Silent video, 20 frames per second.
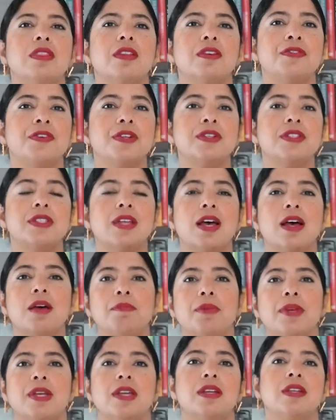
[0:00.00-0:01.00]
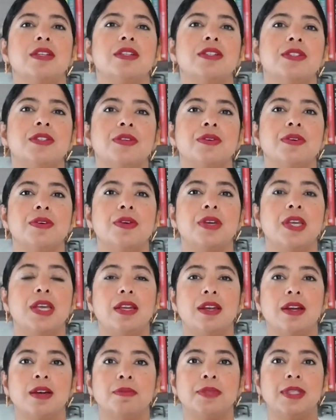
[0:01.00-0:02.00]
The first step is to
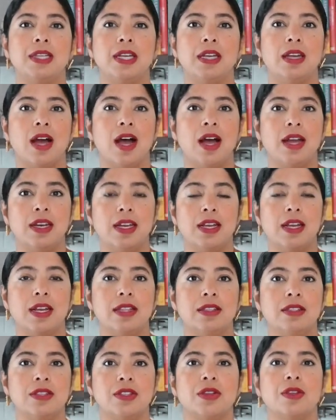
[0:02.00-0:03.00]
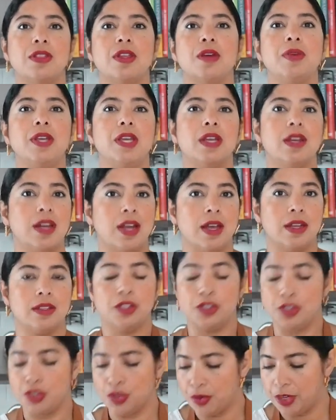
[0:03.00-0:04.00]
heat up the onions so then we can
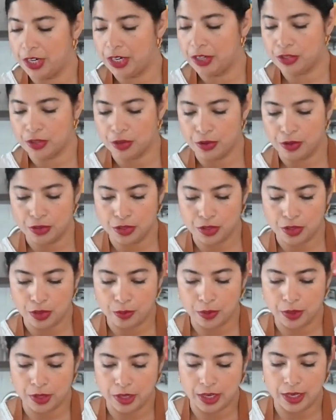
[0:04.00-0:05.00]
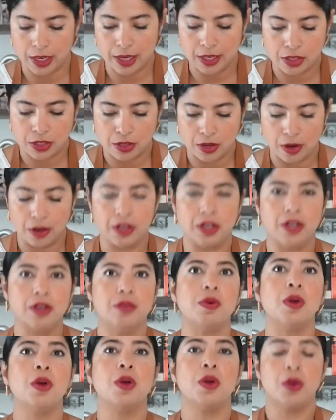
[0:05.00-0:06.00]
add the chorizo. So we're gonna get
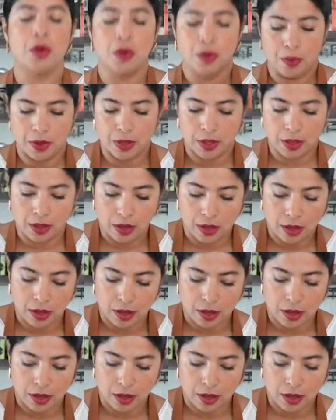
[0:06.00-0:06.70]
started with